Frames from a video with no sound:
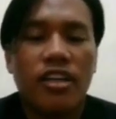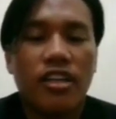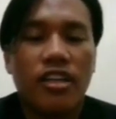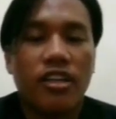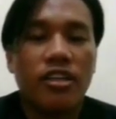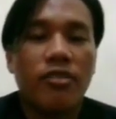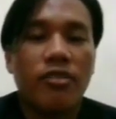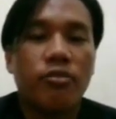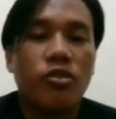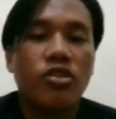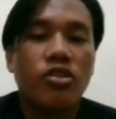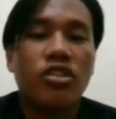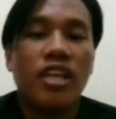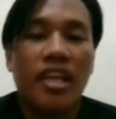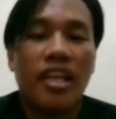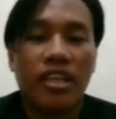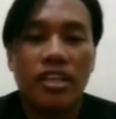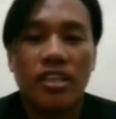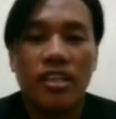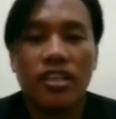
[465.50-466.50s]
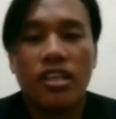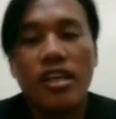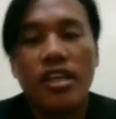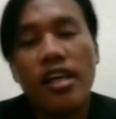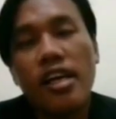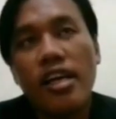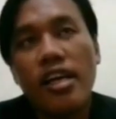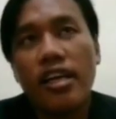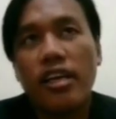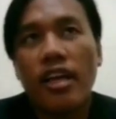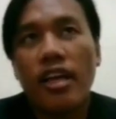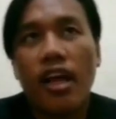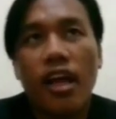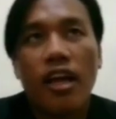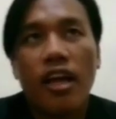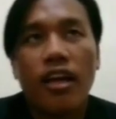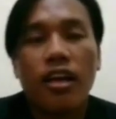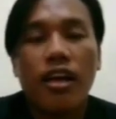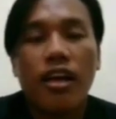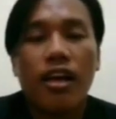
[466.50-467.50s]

innermost layer that